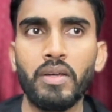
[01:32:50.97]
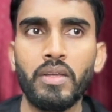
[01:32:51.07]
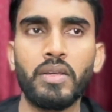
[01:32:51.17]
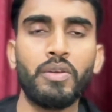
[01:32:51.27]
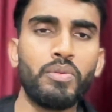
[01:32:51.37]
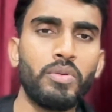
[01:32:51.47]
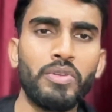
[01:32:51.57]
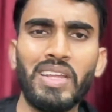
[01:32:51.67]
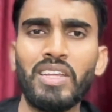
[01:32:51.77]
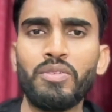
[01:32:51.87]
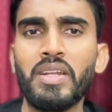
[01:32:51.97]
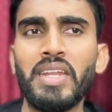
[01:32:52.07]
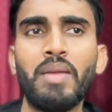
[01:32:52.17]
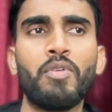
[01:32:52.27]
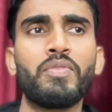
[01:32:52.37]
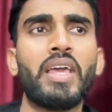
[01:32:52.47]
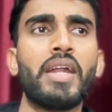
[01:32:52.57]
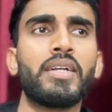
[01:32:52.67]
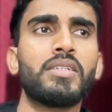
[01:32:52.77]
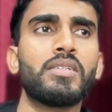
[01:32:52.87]
you can give the name of the
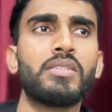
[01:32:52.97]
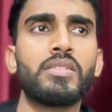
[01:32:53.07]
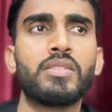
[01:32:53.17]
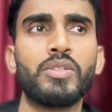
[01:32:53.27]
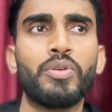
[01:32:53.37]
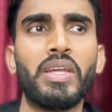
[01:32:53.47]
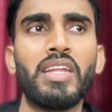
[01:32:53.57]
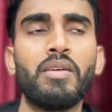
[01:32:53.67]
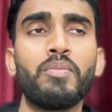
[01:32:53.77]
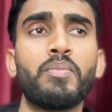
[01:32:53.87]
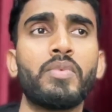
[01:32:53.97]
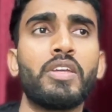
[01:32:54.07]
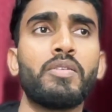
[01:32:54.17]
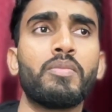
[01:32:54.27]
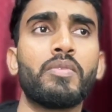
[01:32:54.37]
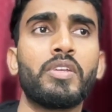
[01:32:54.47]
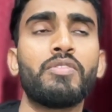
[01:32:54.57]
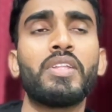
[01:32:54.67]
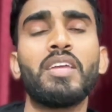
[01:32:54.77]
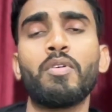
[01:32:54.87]
characters, you can
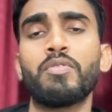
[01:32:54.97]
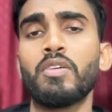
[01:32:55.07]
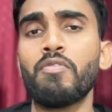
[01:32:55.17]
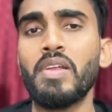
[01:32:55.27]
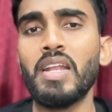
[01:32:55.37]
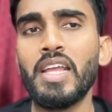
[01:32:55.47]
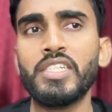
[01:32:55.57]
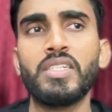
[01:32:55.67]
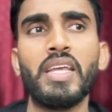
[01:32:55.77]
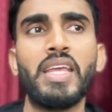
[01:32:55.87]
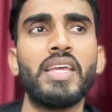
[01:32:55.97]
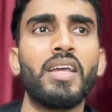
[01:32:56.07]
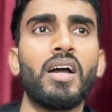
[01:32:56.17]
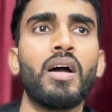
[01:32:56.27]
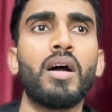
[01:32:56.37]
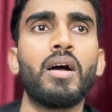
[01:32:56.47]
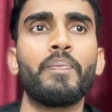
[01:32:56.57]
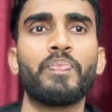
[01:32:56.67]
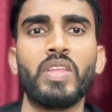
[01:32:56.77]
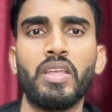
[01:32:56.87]
give the name of the village, the area.
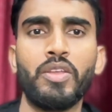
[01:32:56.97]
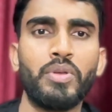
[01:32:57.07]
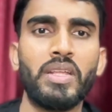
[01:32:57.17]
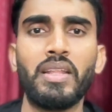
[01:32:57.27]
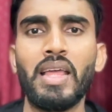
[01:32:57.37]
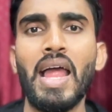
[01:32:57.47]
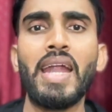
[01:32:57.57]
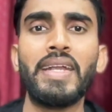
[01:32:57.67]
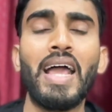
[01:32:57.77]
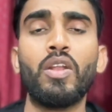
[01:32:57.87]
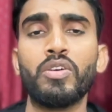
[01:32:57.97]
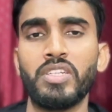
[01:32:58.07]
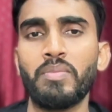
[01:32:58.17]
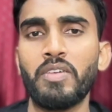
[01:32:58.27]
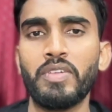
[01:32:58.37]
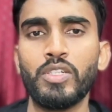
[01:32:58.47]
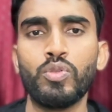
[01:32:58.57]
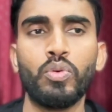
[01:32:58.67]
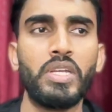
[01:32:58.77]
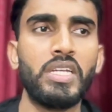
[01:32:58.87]
You can add dialogues in between the
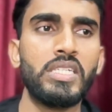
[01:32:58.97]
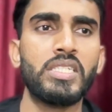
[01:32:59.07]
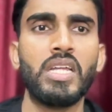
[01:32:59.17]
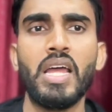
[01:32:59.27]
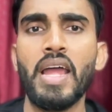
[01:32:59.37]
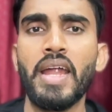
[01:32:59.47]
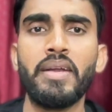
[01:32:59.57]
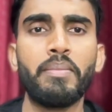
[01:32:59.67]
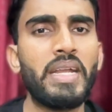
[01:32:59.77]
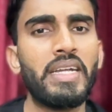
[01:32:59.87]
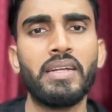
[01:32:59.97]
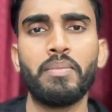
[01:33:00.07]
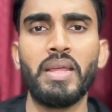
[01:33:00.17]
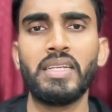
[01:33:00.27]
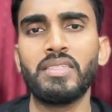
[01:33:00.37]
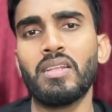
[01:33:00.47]
stories and manage the